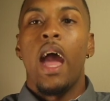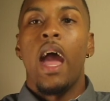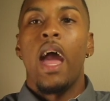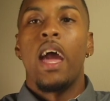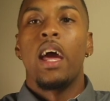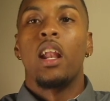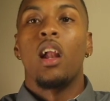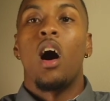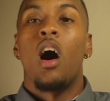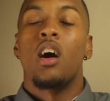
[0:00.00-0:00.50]

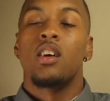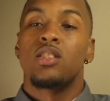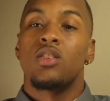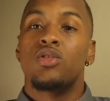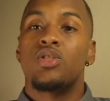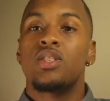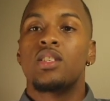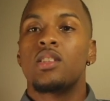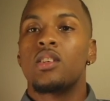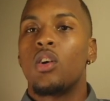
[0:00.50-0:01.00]
and also
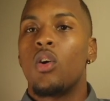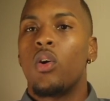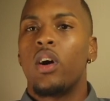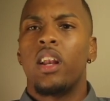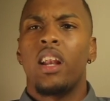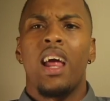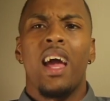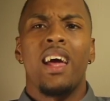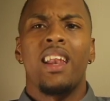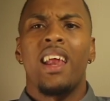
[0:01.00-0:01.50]
just
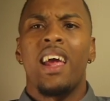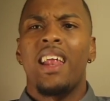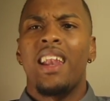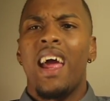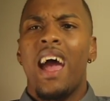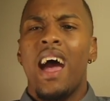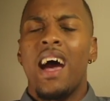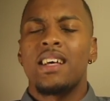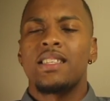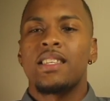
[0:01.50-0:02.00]
going ahead
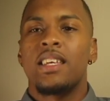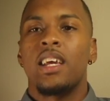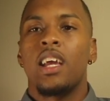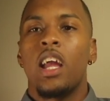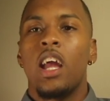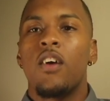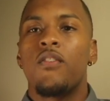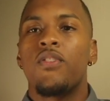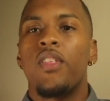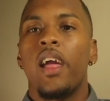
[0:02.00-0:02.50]
and
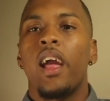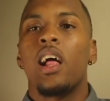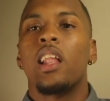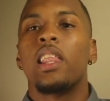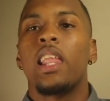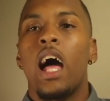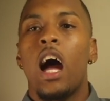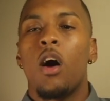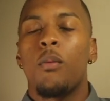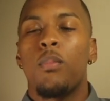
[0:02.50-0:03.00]
asking if they
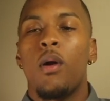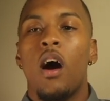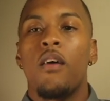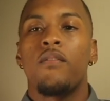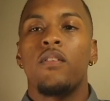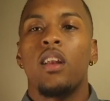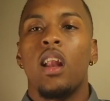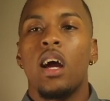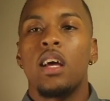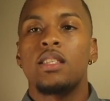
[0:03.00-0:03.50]
allow
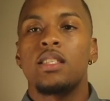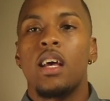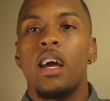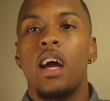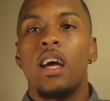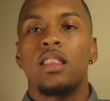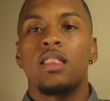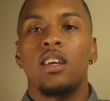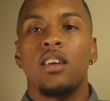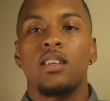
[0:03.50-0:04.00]
profit nights
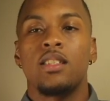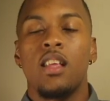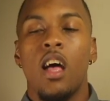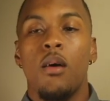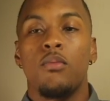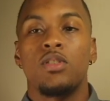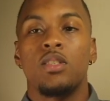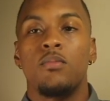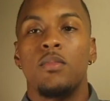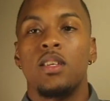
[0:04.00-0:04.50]
at their
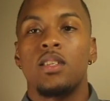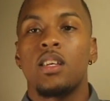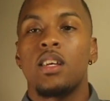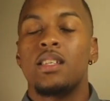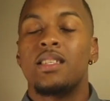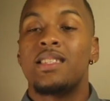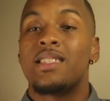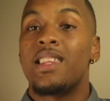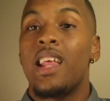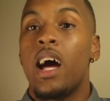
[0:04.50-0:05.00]
establishment,
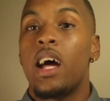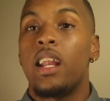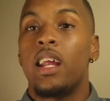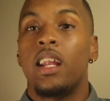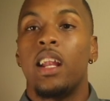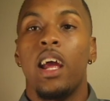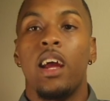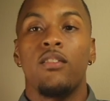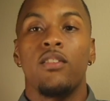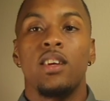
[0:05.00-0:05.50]
because it's not
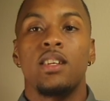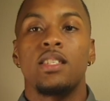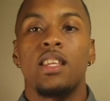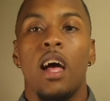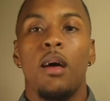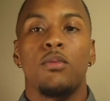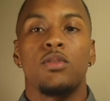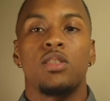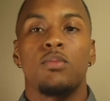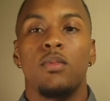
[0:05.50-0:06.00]
at every
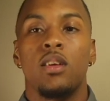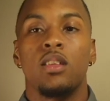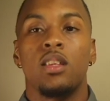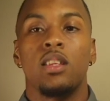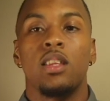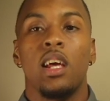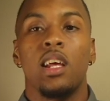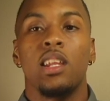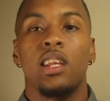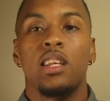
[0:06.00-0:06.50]
establishment
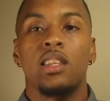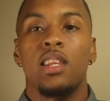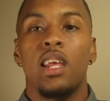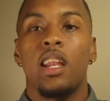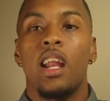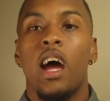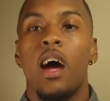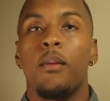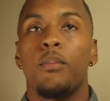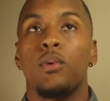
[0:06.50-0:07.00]
that they let
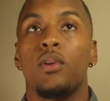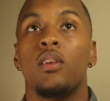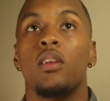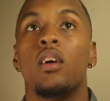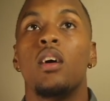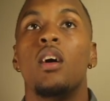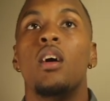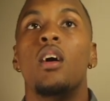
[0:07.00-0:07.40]
that happen.